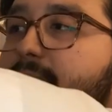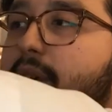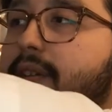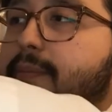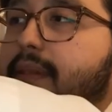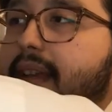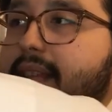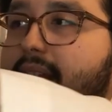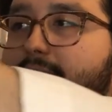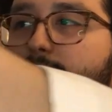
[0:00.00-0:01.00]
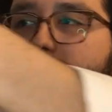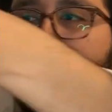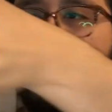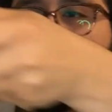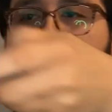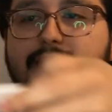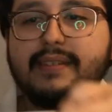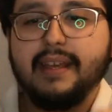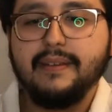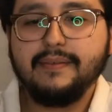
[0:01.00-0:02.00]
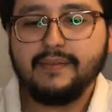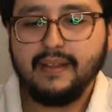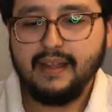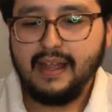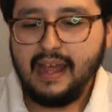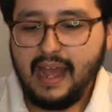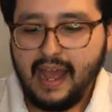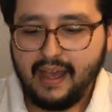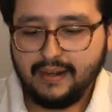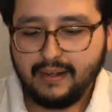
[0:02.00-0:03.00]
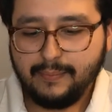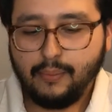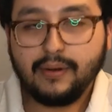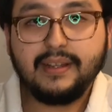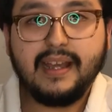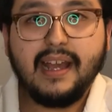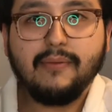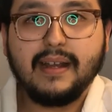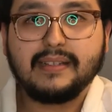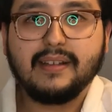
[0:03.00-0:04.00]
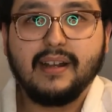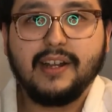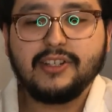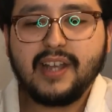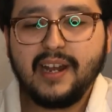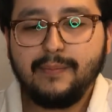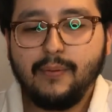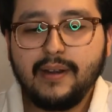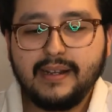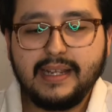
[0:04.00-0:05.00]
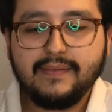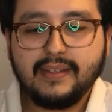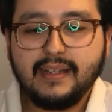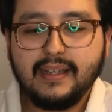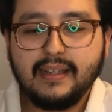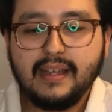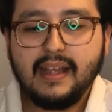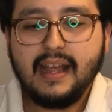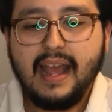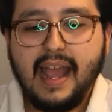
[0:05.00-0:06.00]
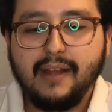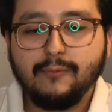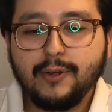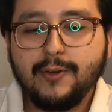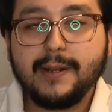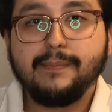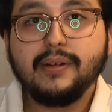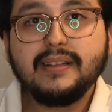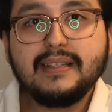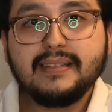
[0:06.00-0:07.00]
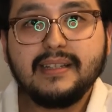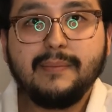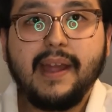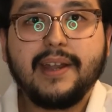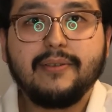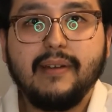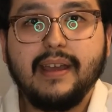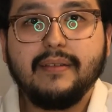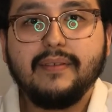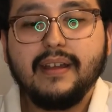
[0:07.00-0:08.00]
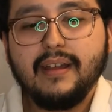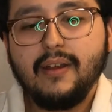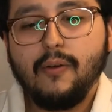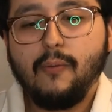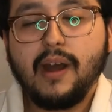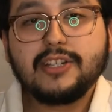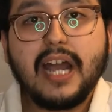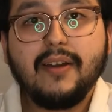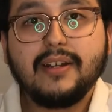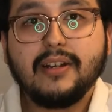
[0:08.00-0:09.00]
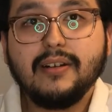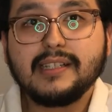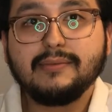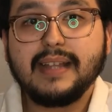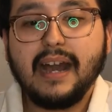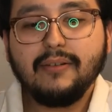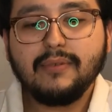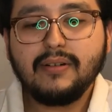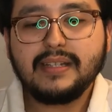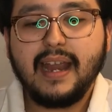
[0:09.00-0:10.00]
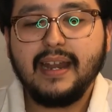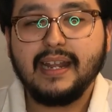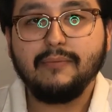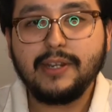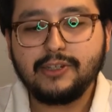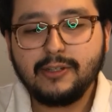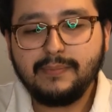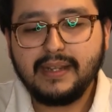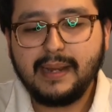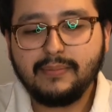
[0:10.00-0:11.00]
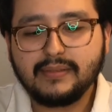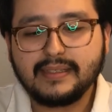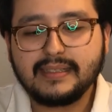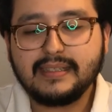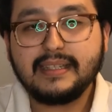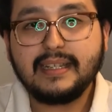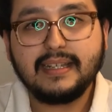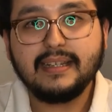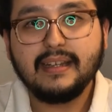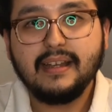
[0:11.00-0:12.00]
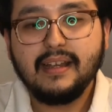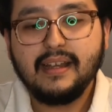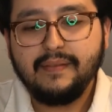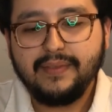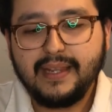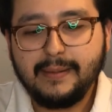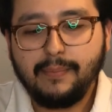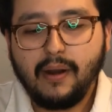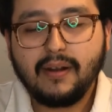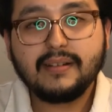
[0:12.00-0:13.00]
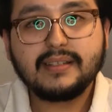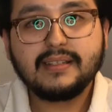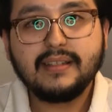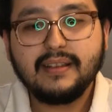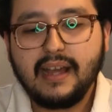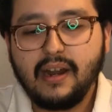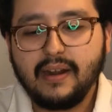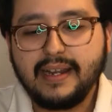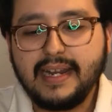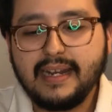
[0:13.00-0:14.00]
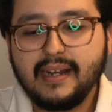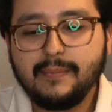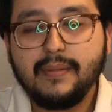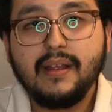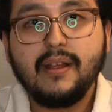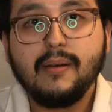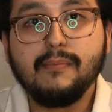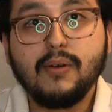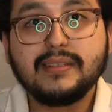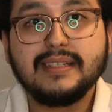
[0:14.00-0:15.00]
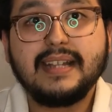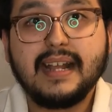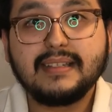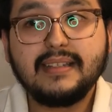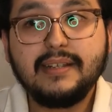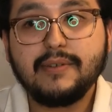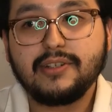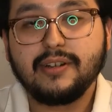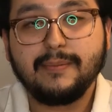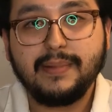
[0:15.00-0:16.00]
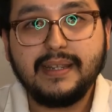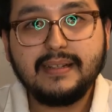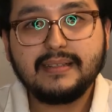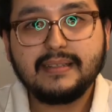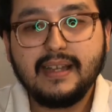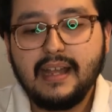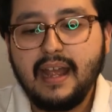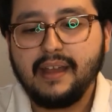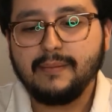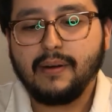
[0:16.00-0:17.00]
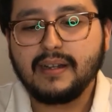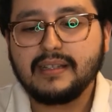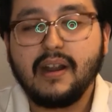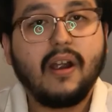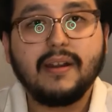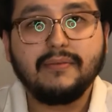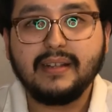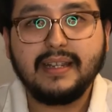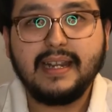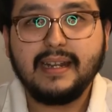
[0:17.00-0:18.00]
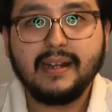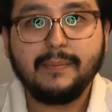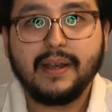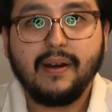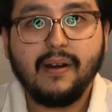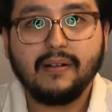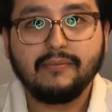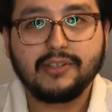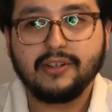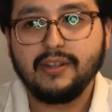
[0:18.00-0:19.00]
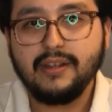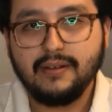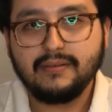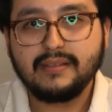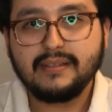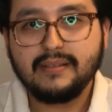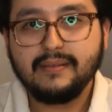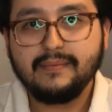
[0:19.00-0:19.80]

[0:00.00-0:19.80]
smaller plate that was microwave safe and poured the egg whites on. I just kind of poured it evenly, and we're going to put this in the microwave, watch how it cooks without rotating, and we should be able to see the parts that are heated up most intensely, which are the peaks, and the parts that aren't really heated up at all, which are the nodes.